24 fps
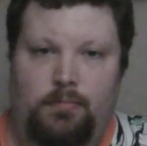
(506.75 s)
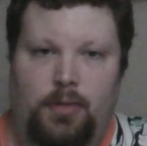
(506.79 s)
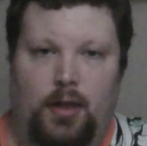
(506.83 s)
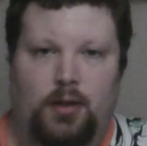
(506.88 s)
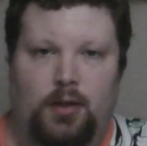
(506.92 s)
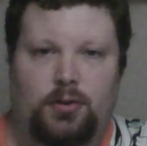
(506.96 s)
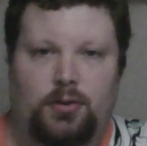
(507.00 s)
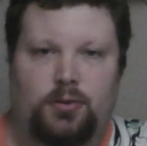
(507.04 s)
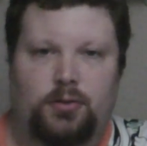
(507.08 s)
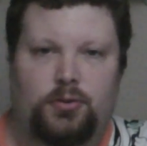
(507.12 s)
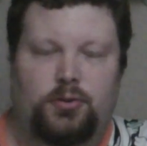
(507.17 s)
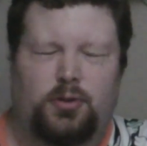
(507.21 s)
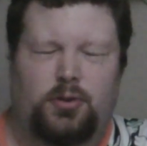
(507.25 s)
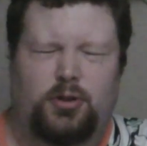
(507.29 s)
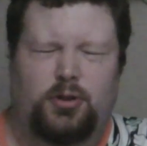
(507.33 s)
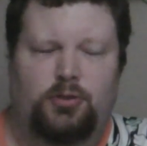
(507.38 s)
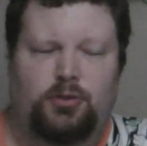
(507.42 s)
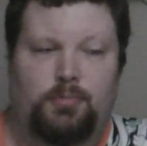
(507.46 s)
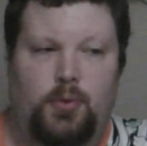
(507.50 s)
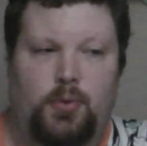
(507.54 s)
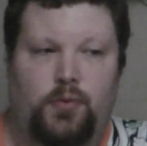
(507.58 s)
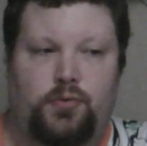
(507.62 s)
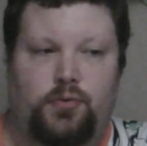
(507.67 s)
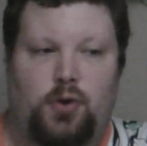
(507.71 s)
So let's
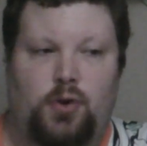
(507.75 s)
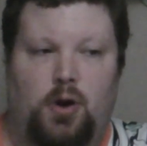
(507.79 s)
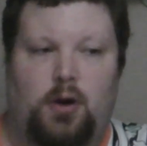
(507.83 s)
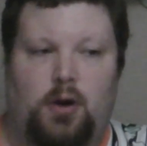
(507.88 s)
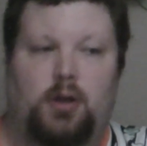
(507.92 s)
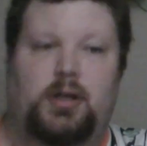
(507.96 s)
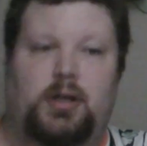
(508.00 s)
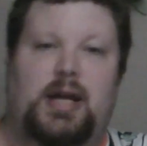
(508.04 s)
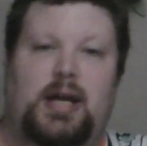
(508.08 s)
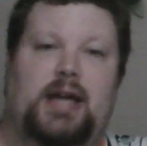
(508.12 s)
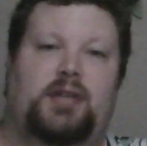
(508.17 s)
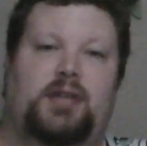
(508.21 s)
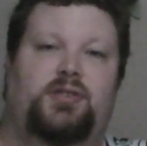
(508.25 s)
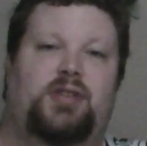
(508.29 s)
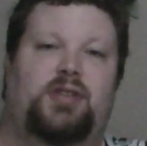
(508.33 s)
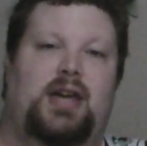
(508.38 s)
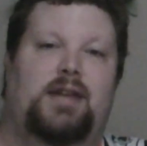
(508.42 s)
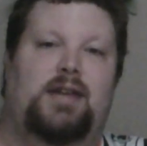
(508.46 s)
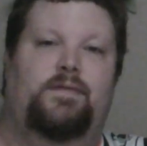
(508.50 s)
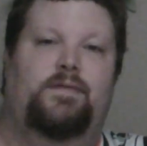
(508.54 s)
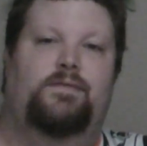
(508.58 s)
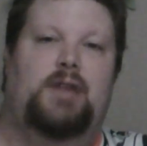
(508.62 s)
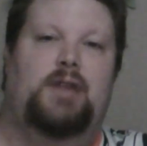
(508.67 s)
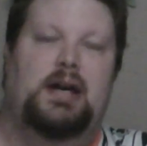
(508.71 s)
move to our next
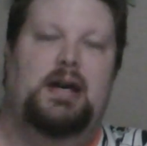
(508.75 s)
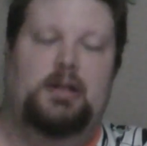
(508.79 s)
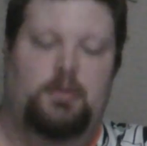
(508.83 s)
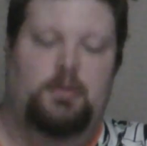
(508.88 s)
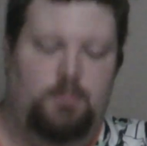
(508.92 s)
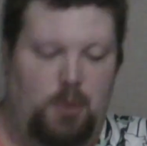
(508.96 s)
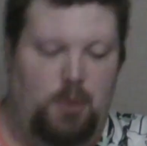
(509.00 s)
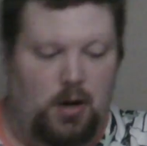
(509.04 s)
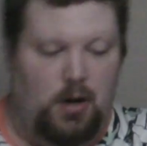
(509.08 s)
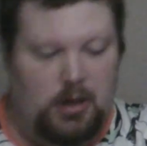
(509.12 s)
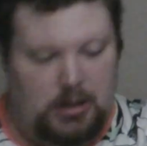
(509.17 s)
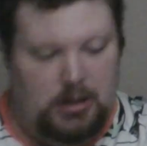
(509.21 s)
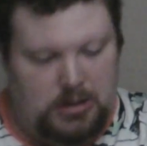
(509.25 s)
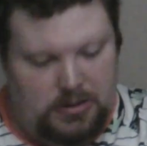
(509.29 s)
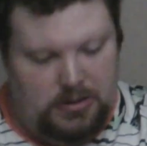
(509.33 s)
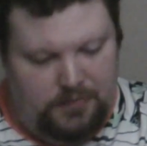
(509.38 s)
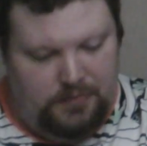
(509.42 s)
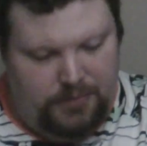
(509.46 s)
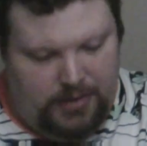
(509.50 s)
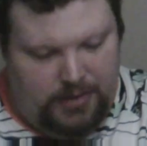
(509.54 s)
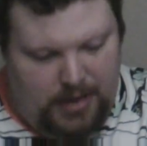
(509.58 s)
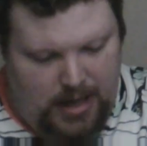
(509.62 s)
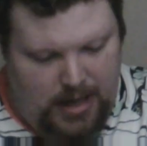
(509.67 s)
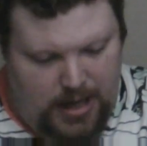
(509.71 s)
and final product of
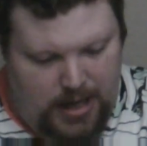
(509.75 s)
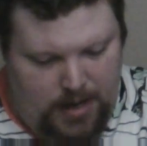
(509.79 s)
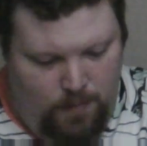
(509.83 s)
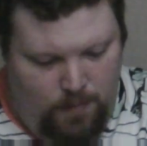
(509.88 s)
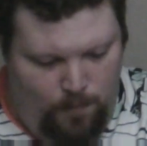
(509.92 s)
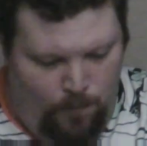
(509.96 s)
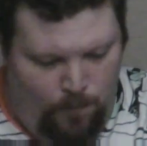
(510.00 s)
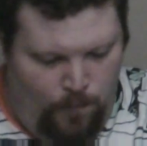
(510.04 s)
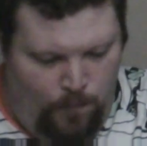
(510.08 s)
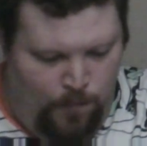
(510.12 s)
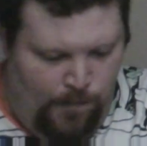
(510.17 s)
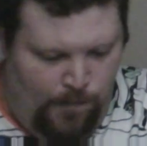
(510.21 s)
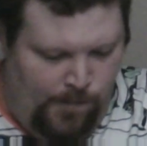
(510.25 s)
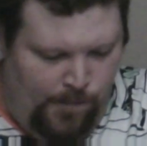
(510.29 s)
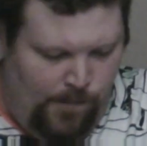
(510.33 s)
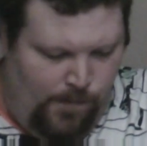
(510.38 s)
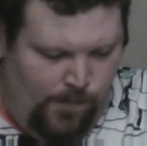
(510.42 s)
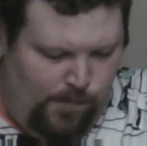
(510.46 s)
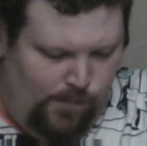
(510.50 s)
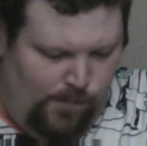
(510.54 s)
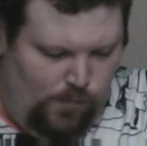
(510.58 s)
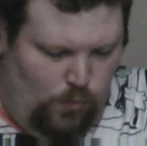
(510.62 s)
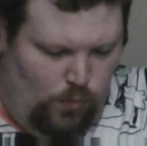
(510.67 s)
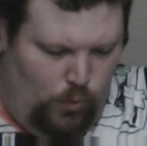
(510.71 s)
the day,
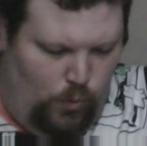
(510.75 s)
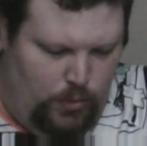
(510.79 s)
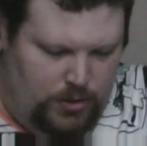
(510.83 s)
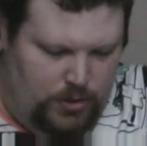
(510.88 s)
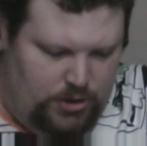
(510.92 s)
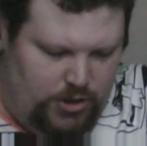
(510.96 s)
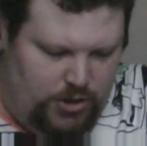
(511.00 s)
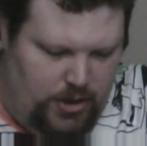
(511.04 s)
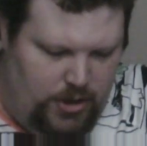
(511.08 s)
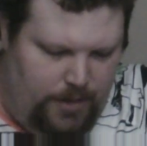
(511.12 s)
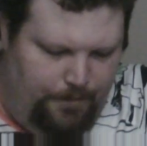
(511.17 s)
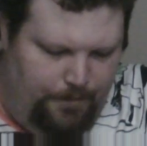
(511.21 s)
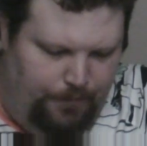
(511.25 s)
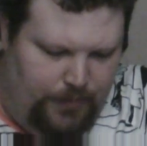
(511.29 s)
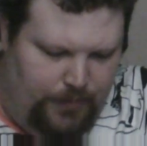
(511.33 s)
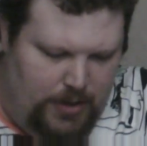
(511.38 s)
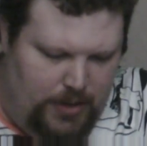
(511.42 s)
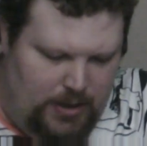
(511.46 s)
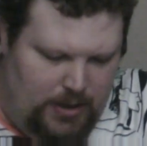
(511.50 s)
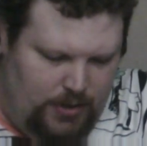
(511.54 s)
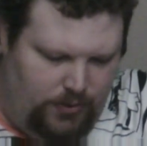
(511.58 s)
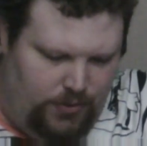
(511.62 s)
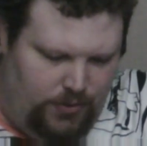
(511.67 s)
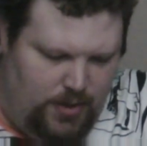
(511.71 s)
which
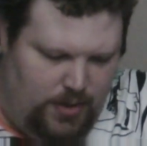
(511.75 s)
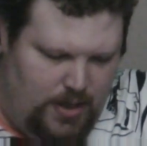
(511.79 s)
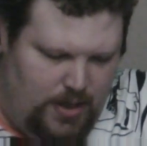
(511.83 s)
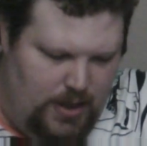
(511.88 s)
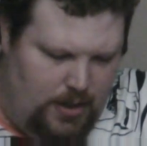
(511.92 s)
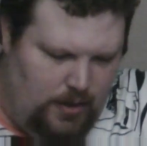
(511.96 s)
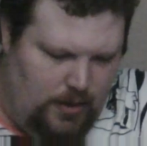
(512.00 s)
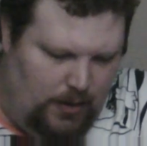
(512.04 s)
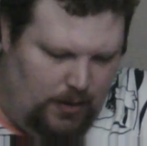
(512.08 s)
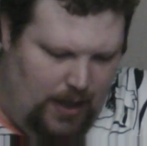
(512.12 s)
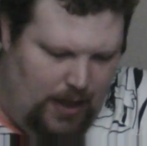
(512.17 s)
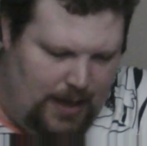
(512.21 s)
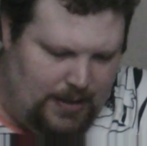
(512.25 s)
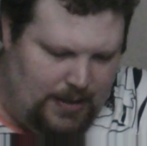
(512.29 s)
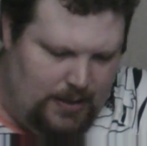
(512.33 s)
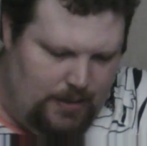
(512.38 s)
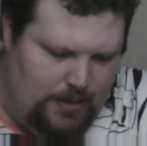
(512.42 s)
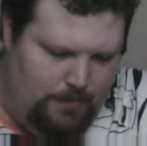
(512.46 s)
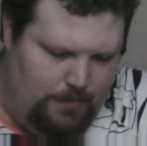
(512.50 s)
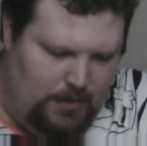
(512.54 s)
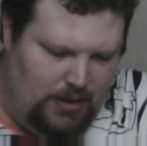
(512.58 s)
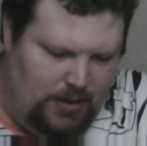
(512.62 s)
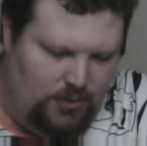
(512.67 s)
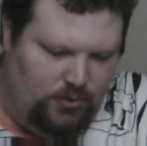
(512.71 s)
is the Galactic
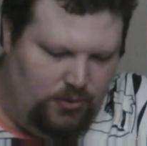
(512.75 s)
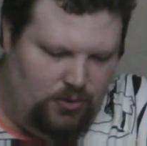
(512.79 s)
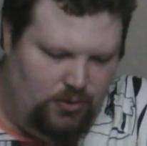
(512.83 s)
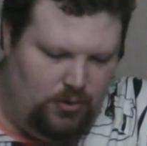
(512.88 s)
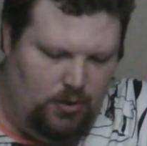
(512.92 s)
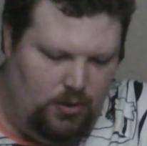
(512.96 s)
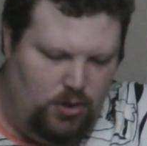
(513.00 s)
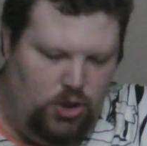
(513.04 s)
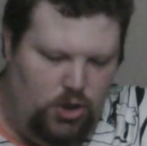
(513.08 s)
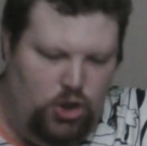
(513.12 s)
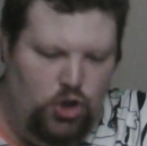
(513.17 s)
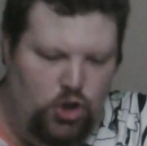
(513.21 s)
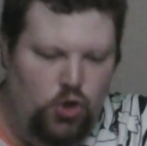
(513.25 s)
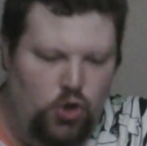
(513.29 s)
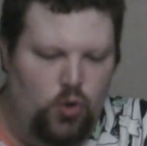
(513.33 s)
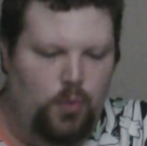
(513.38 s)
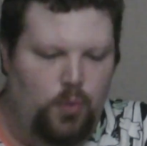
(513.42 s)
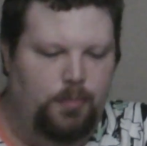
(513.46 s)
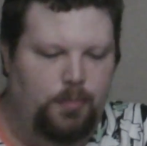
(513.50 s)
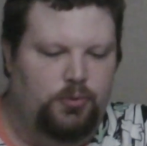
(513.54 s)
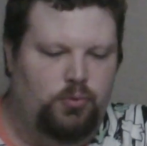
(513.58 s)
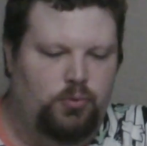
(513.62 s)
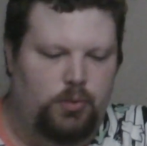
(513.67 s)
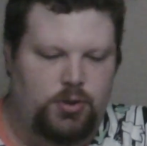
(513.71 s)
Mix
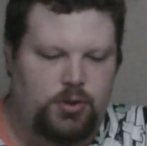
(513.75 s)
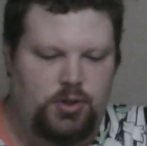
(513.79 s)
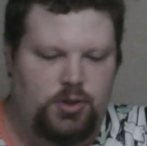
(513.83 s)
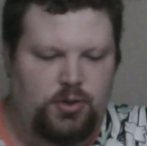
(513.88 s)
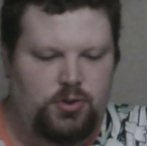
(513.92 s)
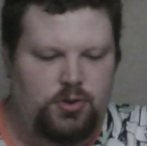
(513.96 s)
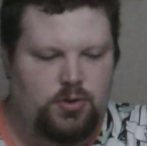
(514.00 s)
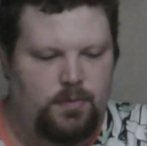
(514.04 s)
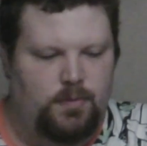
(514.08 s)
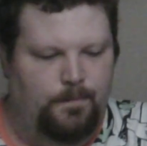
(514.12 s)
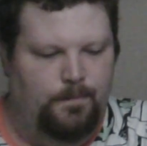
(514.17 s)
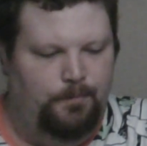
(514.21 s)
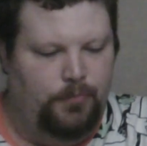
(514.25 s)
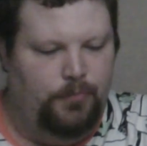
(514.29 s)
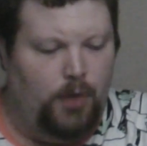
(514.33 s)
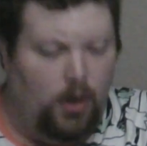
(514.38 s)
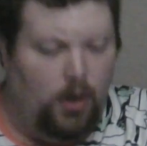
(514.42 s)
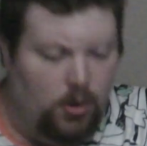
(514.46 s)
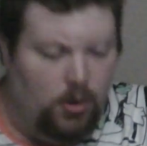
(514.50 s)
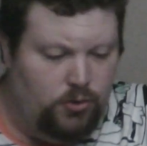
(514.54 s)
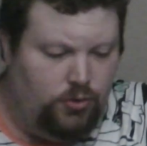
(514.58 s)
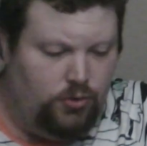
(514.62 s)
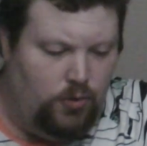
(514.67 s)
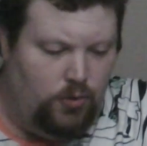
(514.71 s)
Cubes, which is
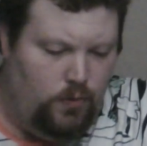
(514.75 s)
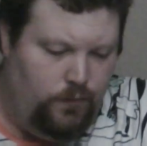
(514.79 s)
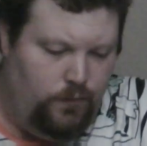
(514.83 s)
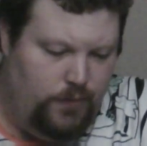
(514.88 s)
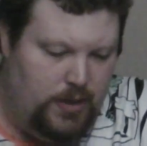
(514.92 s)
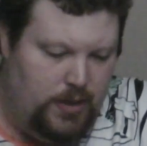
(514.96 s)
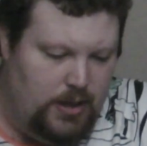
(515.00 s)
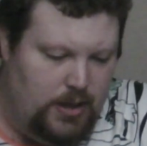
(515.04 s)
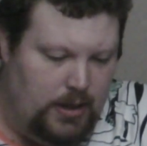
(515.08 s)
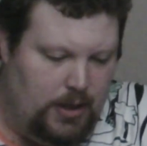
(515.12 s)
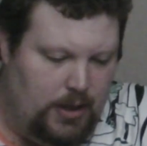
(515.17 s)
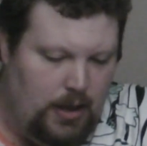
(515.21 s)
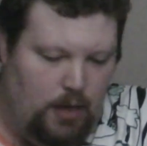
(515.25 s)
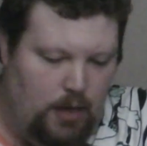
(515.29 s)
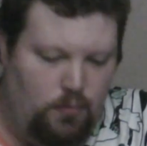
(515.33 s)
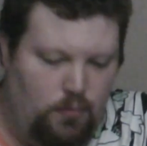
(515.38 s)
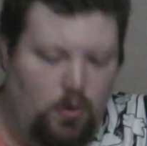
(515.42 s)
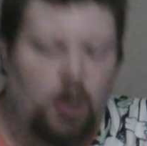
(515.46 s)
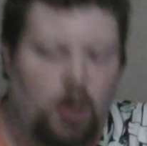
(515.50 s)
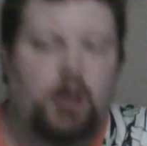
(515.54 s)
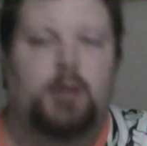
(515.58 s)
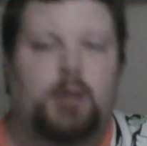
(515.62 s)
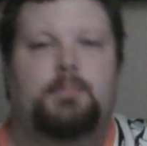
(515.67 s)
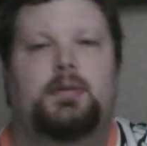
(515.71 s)
also fitting and
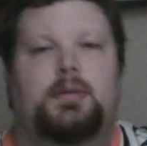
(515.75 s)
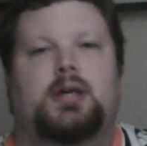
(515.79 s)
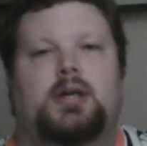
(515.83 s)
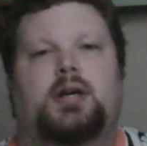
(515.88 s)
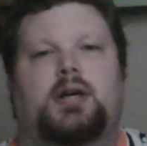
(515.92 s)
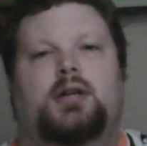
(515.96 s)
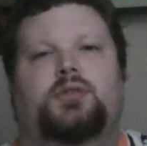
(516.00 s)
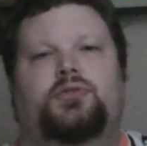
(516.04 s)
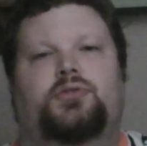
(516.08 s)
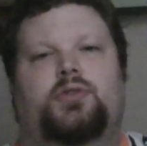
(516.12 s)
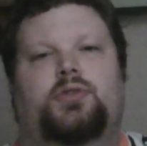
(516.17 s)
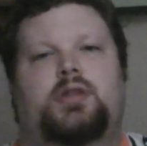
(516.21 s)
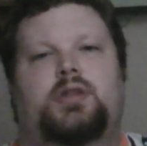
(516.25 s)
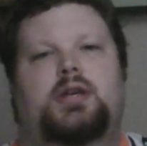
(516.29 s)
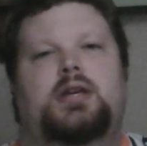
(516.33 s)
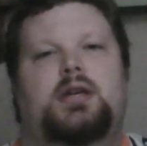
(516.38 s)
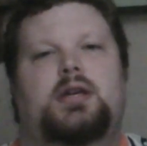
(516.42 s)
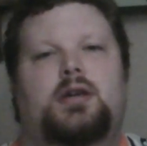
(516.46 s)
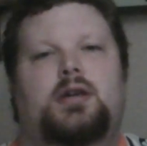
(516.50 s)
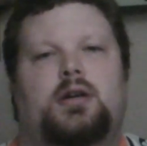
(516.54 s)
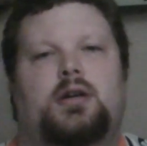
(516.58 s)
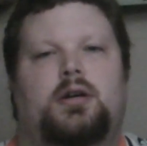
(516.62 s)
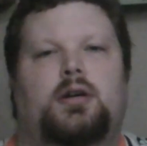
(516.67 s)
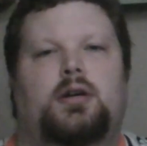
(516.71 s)
ironic because
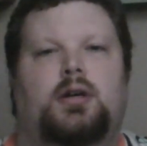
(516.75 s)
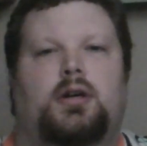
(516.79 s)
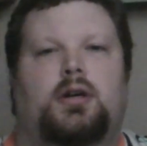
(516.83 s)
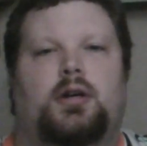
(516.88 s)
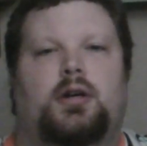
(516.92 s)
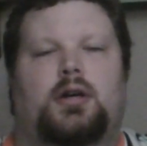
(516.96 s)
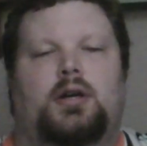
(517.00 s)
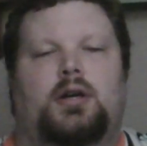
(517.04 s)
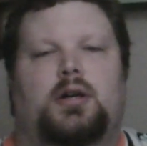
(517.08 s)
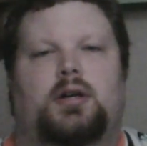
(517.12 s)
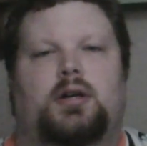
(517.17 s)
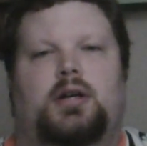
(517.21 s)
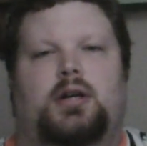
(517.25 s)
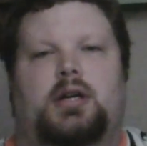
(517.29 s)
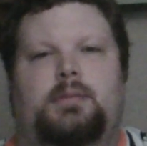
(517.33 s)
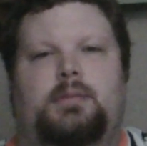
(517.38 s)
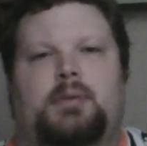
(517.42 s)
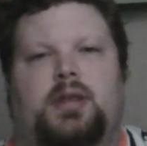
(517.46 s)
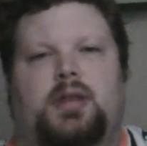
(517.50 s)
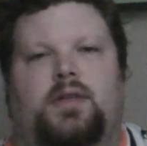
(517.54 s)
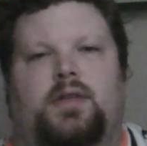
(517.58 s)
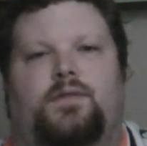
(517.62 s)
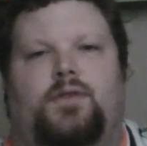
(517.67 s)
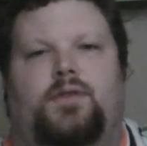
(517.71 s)

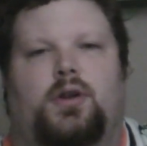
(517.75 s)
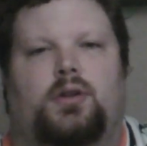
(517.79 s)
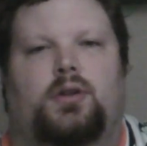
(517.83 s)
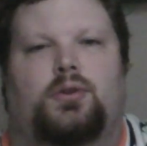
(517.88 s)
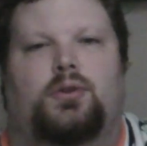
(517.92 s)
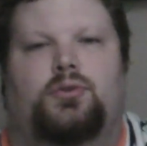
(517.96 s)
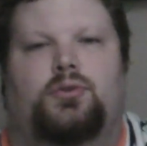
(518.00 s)
anybody that follows